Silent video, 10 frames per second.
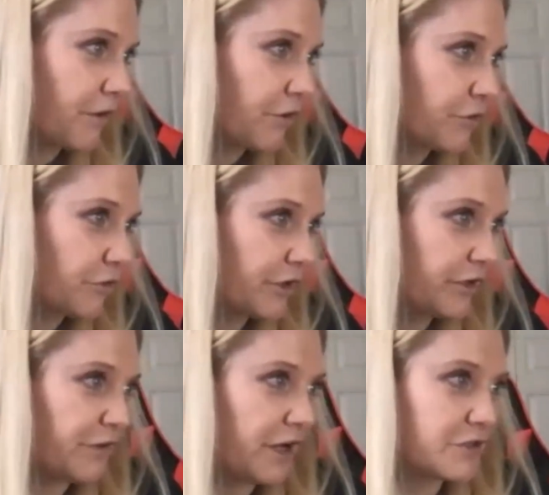are there any
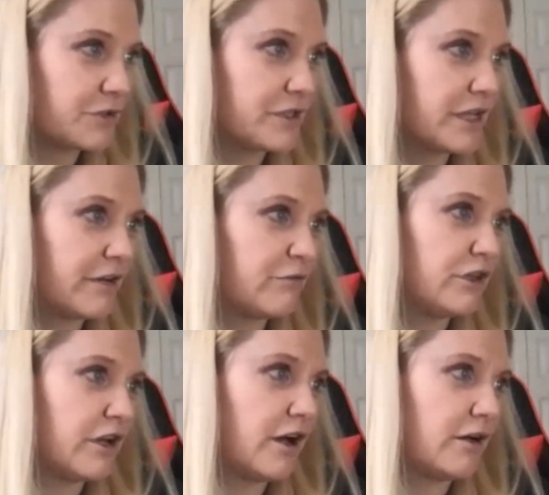fossils that have
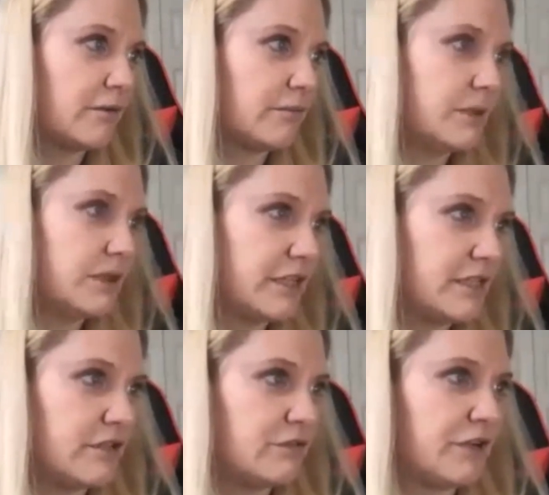not been
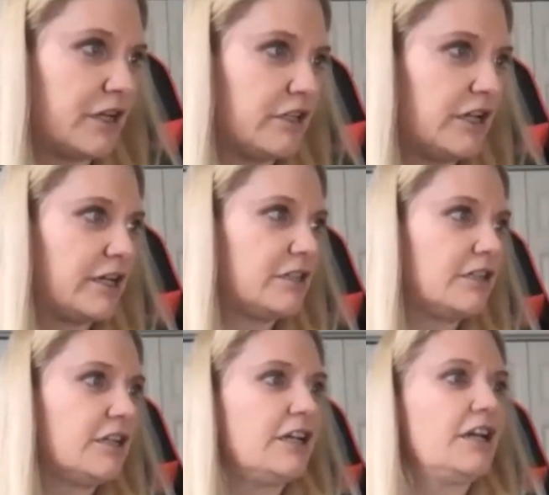identified yet?
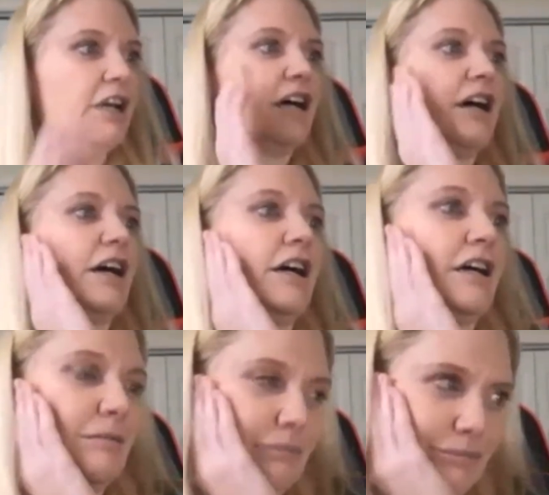
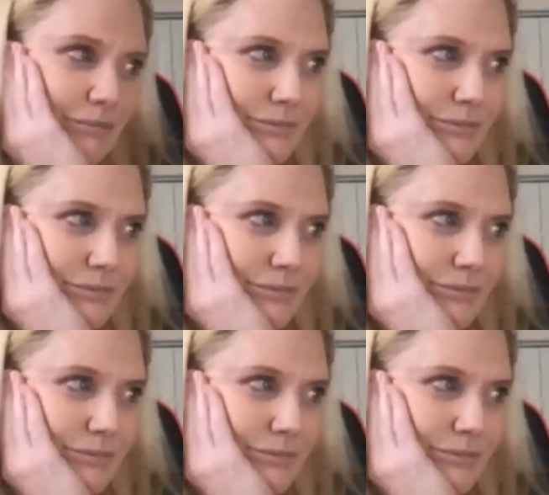Um,